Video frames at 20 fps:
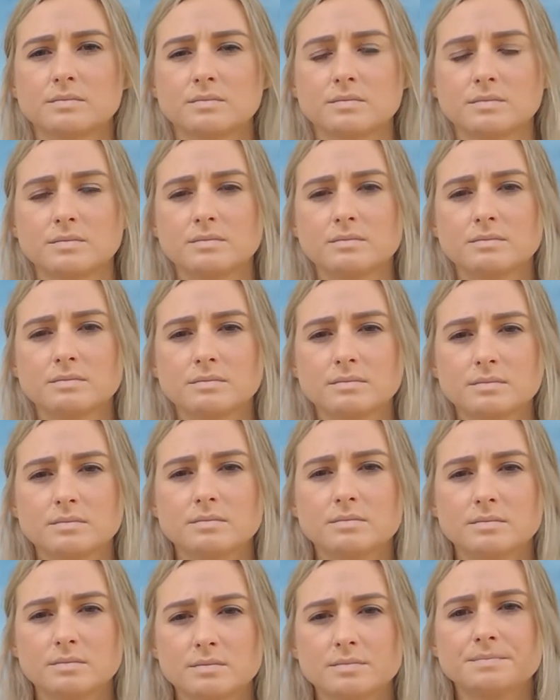
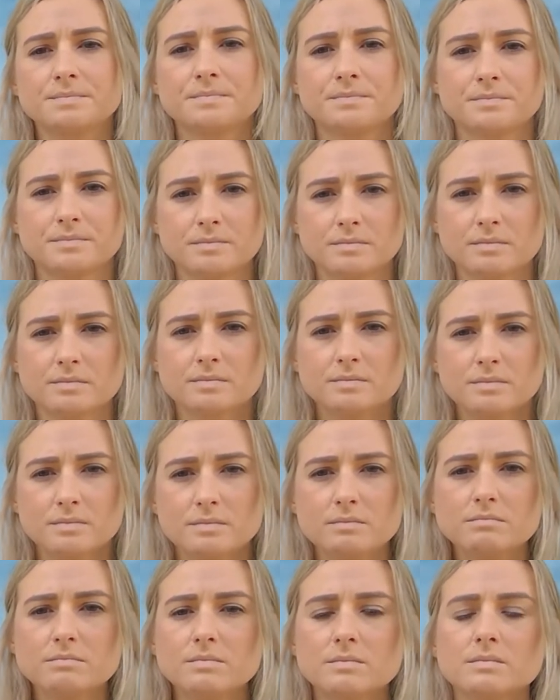
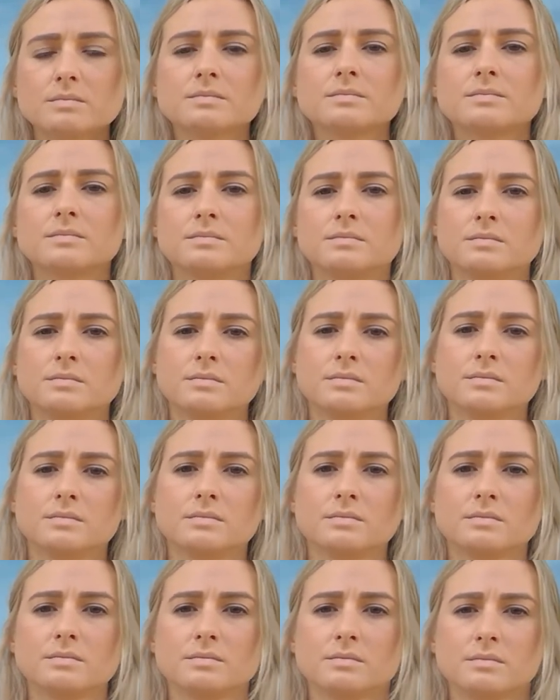
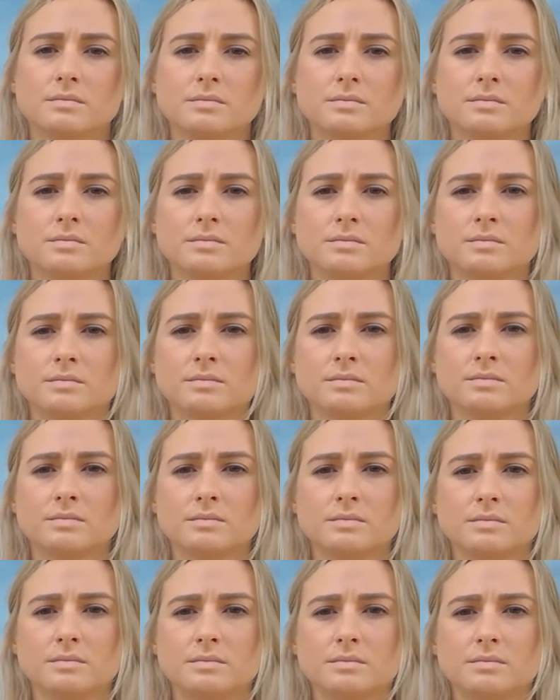
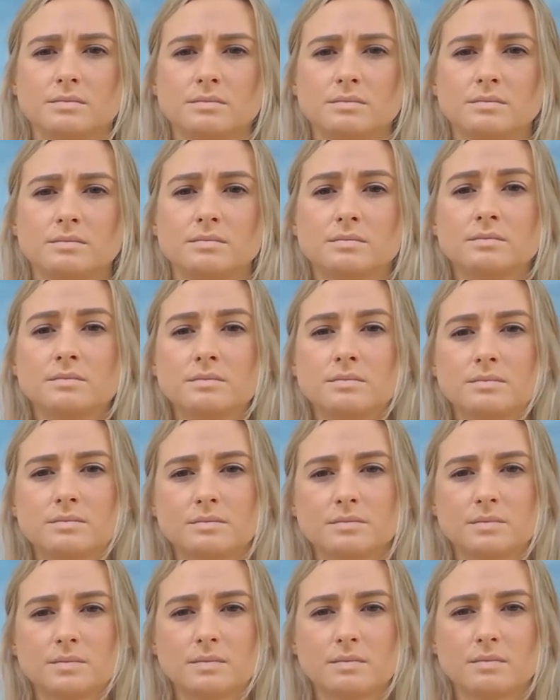
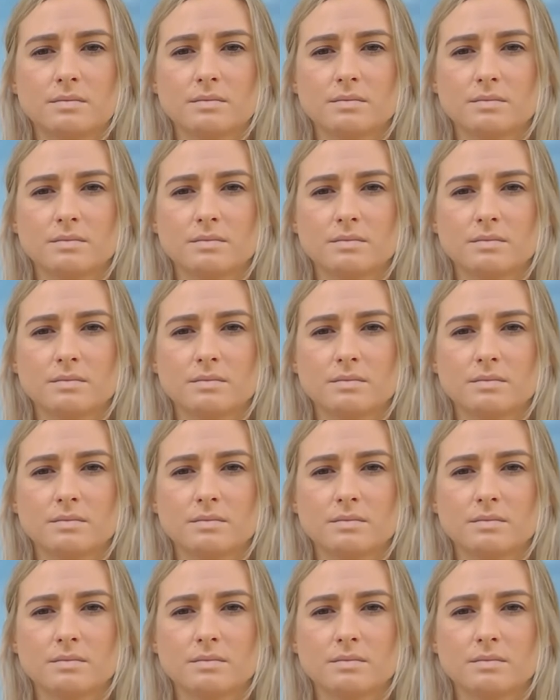(silent)